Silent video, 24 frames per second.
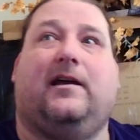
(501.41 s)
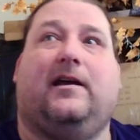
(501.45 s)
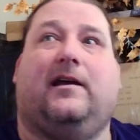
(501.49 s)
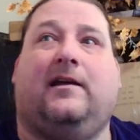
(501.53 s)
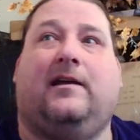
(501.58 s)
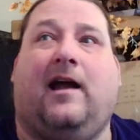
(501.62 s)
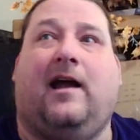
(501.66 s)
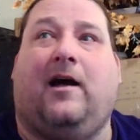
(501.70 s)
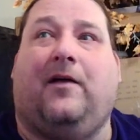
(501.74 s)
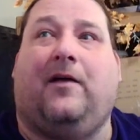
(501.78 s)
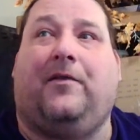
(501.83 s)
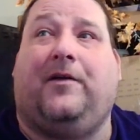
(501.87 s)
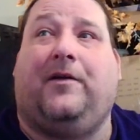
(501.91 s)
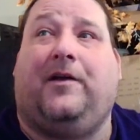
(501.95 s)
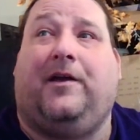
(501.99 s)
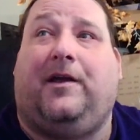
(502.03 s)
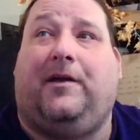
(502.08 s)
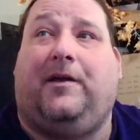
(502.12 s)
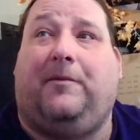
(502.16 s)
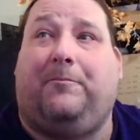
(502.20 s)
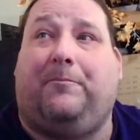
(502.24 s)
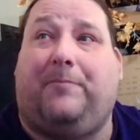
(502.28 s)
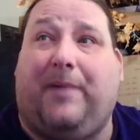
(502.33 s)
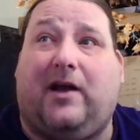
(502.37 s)
Now, the
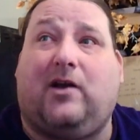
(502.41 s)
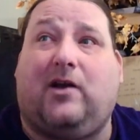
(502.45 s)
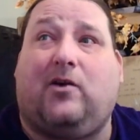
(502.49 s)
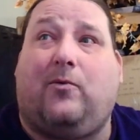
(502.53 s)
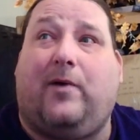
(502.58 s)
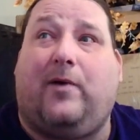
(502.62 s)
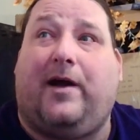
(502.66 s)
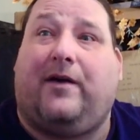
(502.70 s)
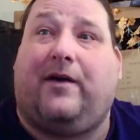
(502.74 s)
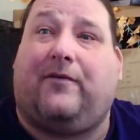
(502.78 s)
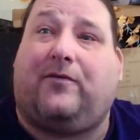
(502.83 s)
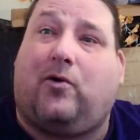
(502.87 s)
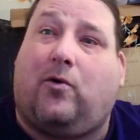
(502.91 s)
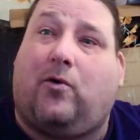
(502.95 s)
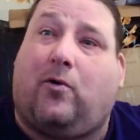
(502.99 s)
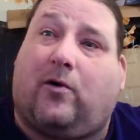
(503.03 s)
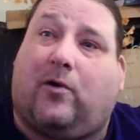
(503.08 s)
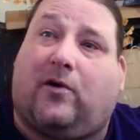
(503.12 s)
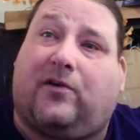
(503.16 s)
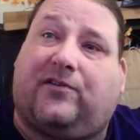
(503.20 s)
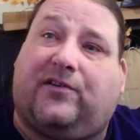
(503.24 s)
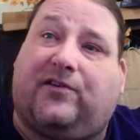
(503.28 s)
better way, of course,